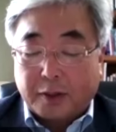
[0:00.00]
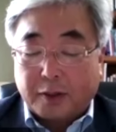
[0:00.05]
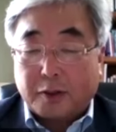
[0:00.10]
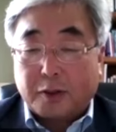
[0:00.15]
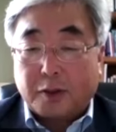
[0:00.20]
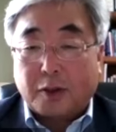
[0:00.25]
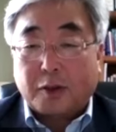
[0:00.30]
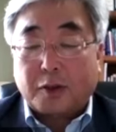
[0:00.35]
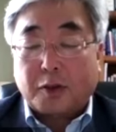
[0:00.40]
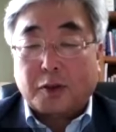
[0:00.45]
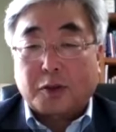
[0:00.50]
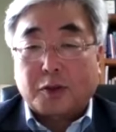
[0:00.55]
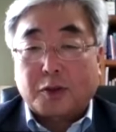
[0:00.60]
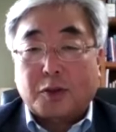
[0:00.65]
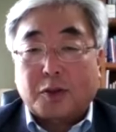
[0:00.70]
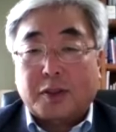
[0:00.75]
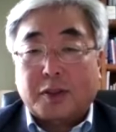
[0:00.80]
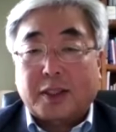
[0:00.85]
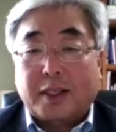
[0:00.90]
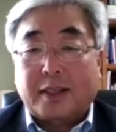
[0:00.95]
Drucker
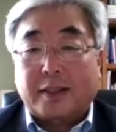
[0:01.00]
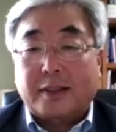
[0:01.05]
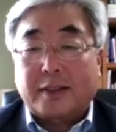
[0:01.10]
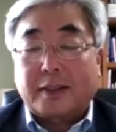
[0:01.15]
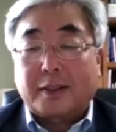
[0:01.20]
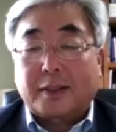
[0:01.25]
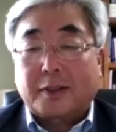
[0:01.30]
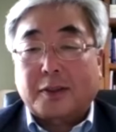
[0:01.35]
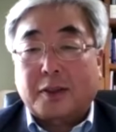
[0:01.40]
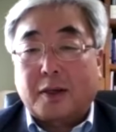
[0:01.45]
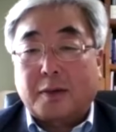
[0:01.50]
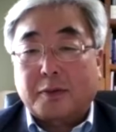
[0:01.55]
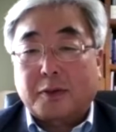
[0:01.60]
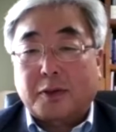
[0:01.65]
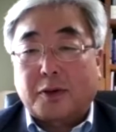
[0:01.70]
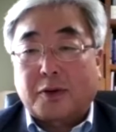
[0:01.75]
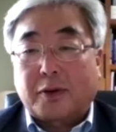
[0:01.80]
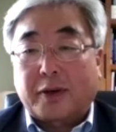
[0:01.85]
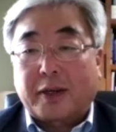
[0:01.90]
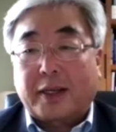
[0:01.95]
Society of
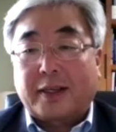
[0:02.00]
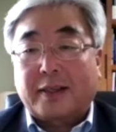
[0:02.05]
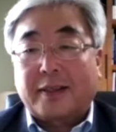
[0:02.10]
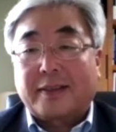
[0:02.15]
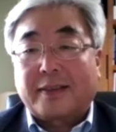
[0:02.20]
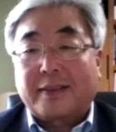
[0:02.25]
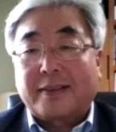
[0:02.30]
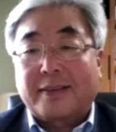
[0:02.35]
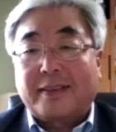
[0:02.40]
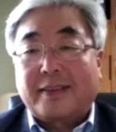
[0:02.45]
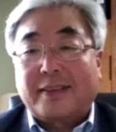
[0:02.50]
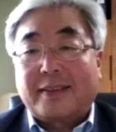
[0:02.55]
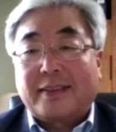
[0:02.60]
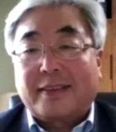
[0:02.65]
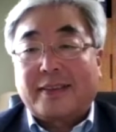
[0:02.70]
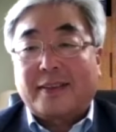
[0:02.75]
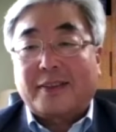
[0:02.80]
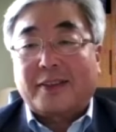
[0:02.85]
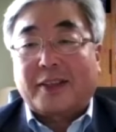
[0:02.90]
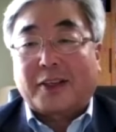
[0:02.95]
Korea.
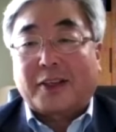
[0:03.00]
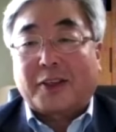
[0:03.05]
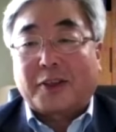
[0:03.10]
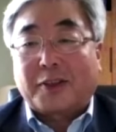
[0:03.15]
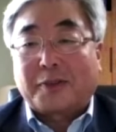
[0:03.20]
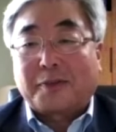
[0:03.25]
Thank you.